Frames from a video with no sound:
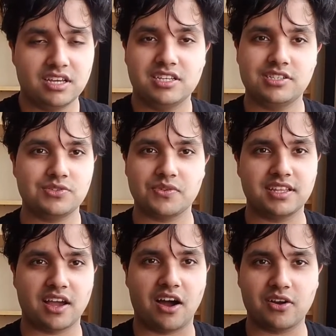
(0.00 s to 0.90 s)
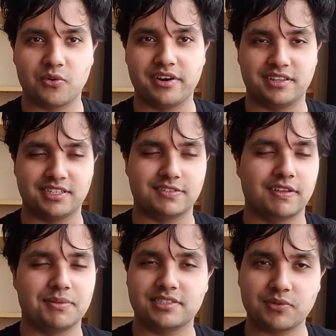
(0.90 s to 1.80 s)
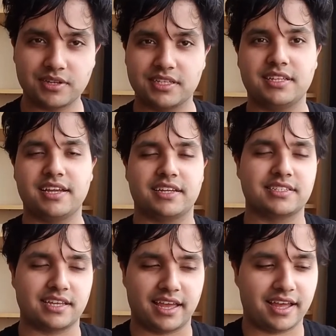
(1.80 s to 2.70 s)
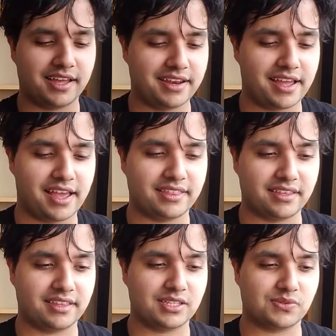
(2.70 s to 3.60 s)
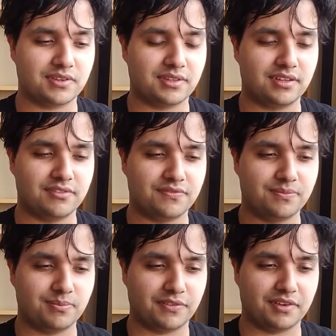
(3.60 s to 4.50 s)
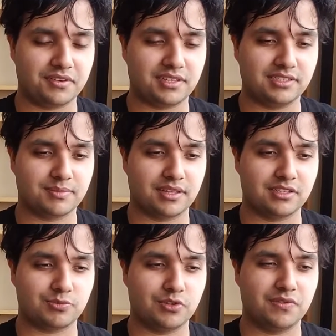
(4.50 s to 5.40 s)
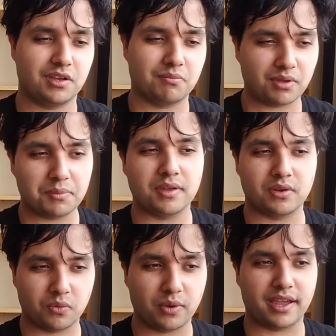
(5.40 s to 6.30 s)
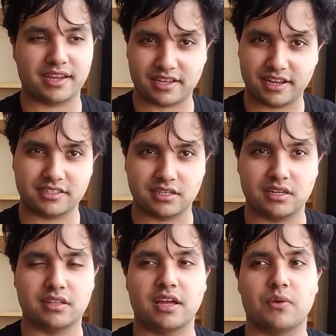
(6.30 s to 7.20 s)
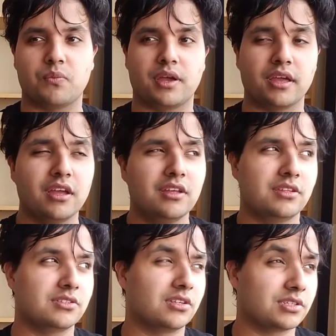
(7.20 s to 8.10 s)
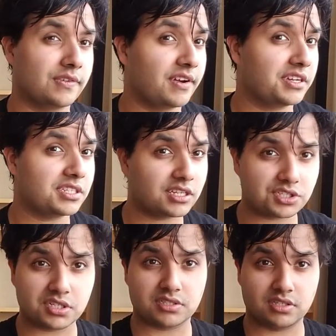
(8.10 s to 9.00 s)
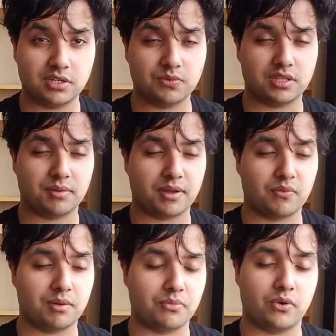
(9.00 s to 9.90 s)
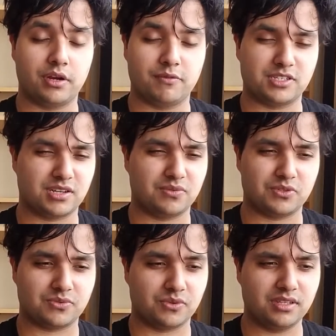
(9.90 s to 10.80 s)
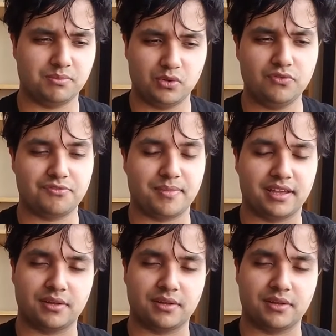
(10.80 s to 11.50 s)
He's just really awkward in this film, which I really liked, and I think that's one of my favorite things about this movie, and maybe in a way I connected it that way. There's also a very touching scene with him at one point, which I was really moved by.